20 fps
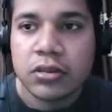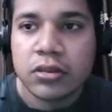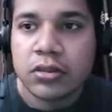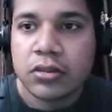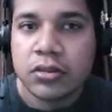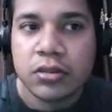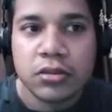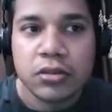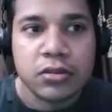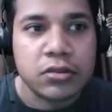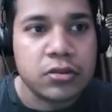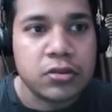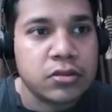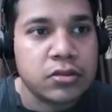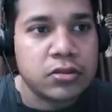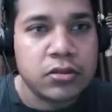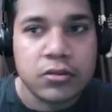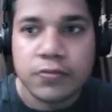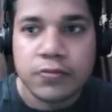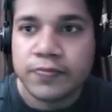
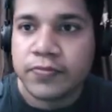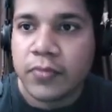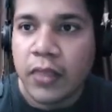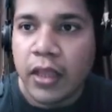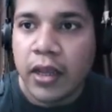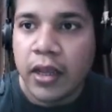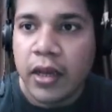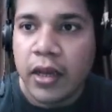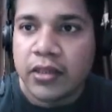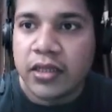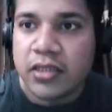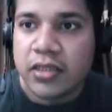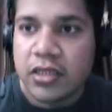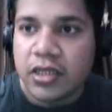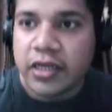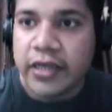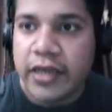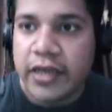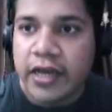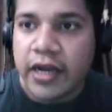So this is the
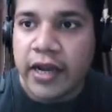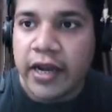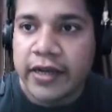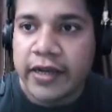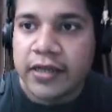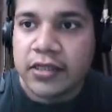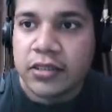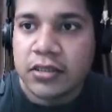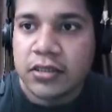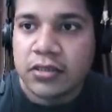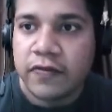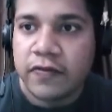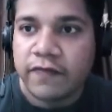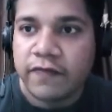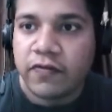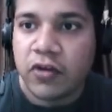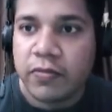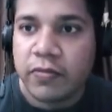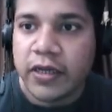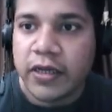gear icon.
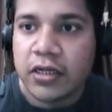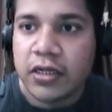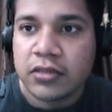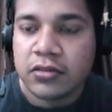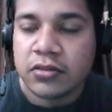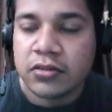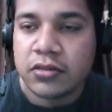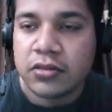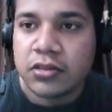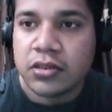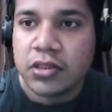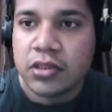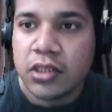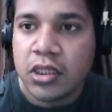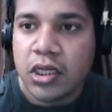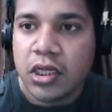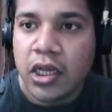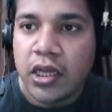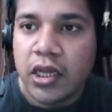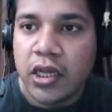From here,
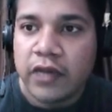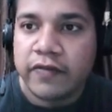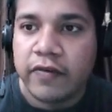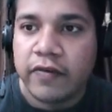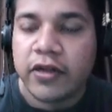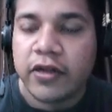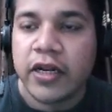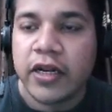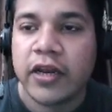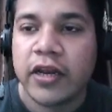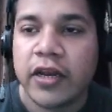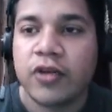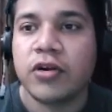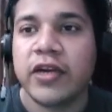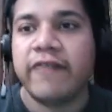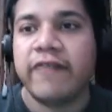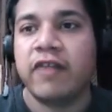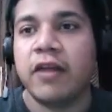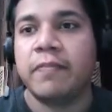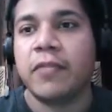we will click on
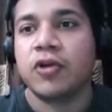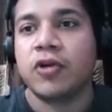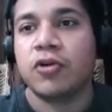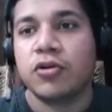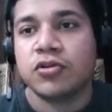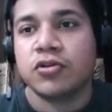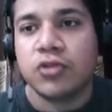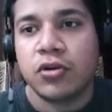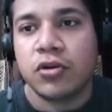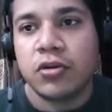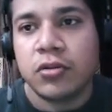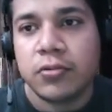developer console,